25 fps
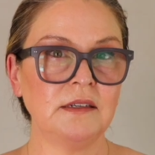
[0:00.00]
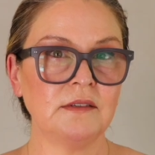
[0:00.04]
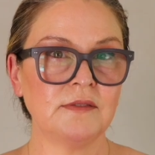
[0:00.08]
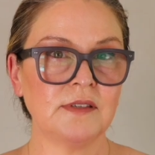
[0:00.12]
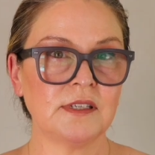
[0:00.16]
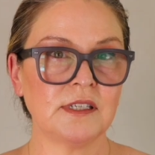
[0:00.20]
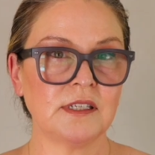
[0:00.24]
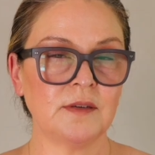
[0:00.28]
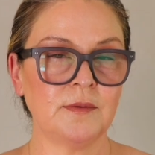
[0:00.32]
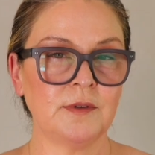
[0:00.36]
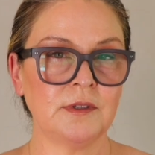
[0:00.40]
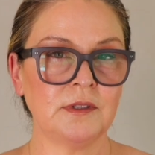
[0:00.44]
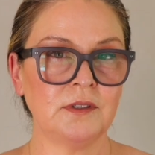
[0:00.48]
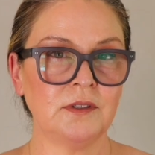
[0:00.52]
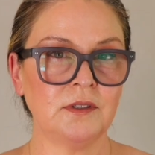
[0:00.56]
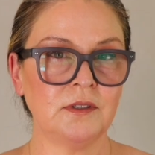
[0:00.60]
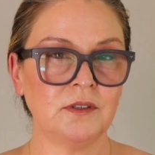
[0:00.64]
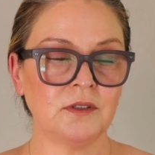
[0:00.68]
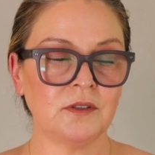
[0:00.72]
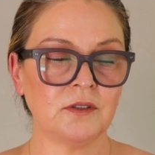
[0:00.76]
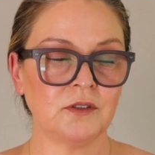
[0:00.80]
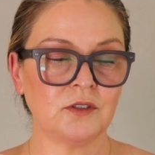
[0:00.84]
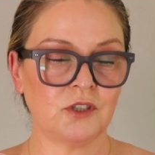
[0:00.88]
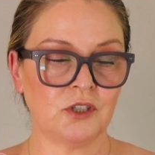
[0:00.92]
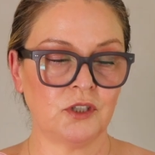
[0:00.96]
of
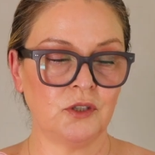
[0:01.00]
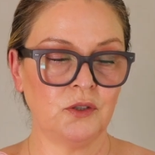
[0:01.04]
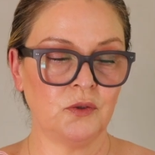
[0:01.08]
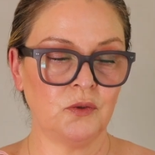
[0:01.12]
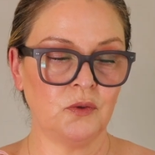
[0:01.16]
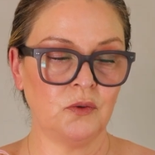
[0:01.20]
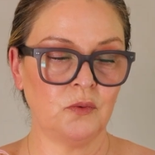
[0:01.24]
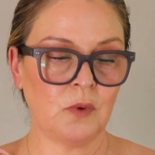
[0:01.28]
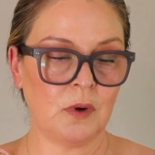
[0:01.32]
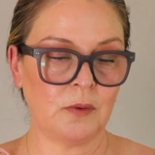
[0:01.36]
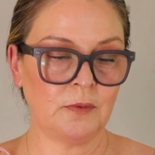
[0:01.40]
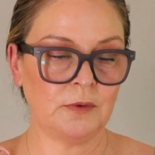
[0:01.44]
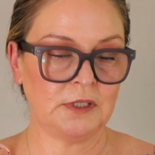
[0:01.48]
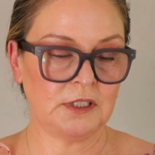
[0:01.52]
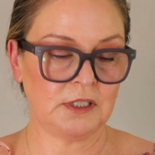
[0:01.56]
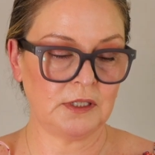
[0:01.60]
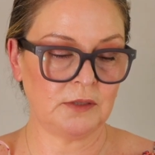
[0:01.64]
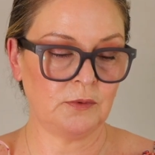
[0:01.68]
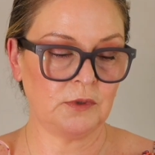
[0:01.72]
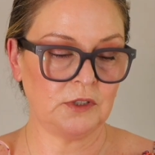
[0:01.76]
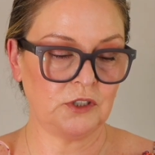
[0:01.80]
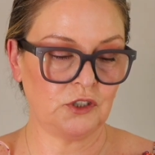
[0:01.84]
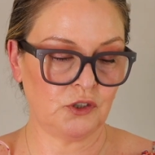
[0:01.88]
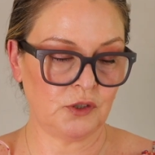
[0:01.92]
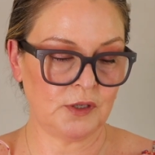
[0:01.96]
similar to what we
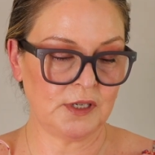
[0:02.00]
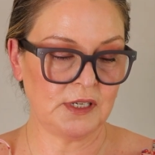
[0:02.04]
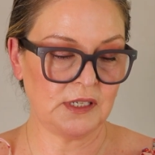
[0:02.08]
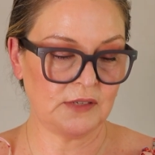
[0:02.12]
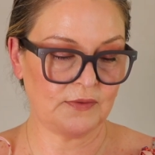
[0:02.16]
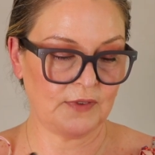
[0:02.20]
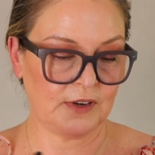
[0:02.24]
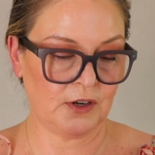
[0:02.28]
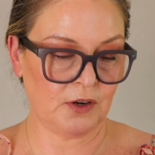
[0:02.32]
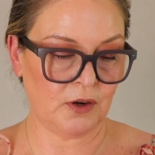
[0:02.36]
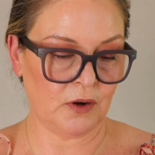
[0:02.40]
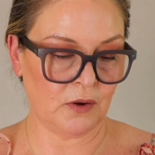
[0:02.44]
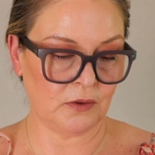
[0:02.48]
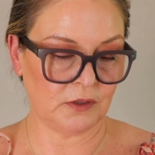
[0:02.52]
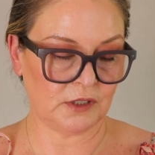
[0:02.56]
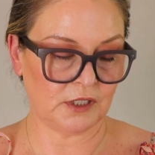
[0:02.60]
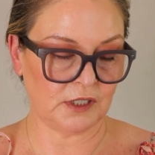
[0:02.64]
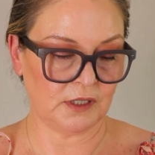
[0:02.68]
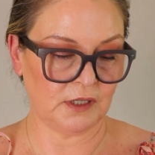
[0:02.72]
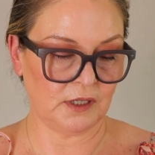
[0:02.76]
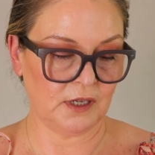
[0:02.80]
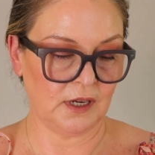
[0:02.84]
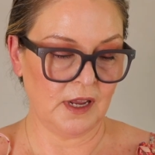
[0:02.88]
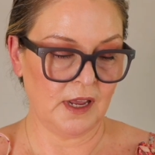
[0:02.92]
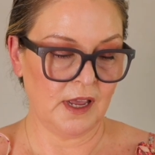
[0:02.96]
did with Dries Van
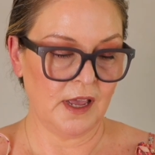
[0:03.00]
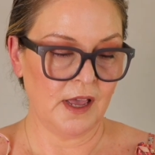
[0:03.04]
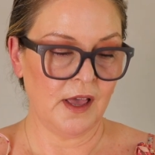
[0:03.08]
Noten.